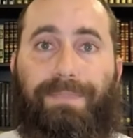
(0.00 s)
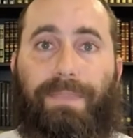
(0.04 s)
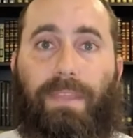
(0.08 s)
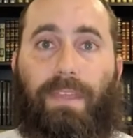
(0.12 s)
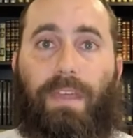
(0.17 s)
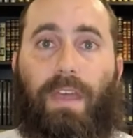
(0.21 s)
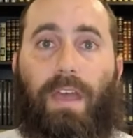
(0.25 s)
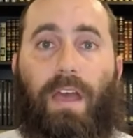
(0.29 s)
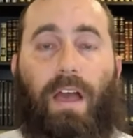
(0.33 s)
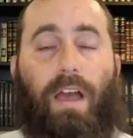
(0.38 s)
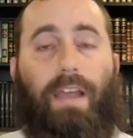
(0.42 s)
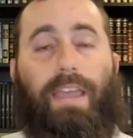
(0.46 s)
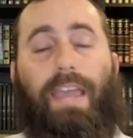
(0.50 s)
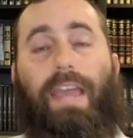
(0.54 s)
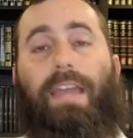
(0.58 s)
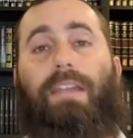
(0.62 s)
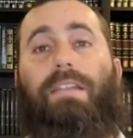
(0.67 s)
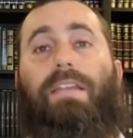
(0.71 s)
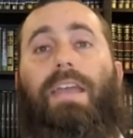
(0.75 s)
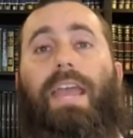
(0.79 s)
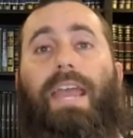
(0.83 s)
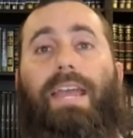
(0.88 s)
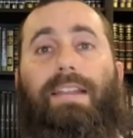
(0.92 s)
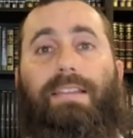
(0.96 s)
Again,
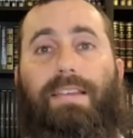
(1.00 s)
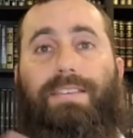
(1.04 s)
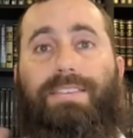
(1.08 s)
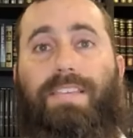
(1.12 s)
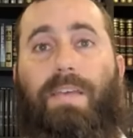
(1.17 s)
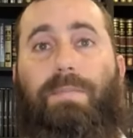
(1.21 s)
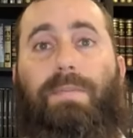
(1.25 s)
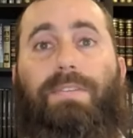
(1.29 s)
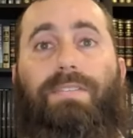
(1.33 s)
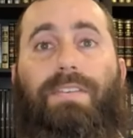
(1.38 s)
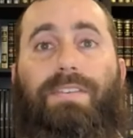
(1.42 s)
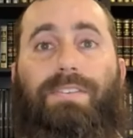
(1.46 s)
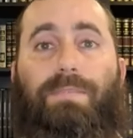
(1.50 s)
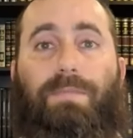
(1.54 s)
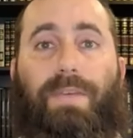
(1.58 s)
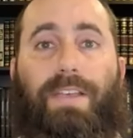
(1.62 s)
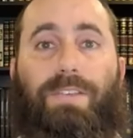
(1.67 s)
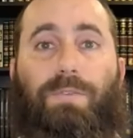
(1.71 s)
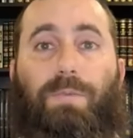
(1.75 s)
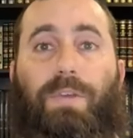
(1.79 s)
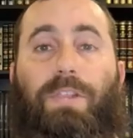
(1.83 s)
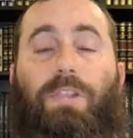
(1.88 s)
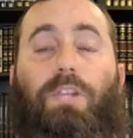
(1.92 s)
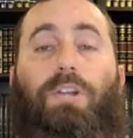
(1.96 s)
anti-Semitism,
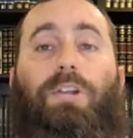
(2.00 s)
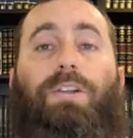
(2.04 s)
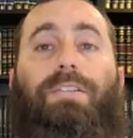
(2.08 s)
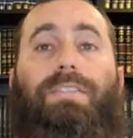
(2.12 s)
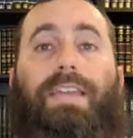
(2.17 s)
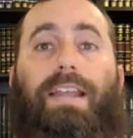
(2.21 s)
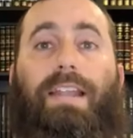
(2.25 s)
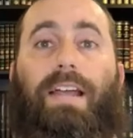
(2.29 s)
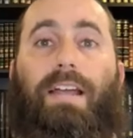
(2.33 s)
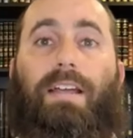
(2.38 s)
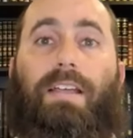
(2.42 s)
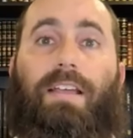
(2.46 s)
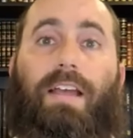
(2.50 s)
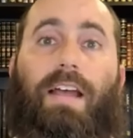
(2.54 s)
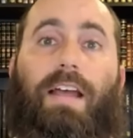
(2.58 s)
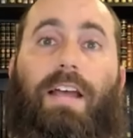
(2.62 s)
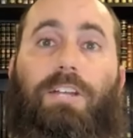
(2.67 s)
as we learned, that uh,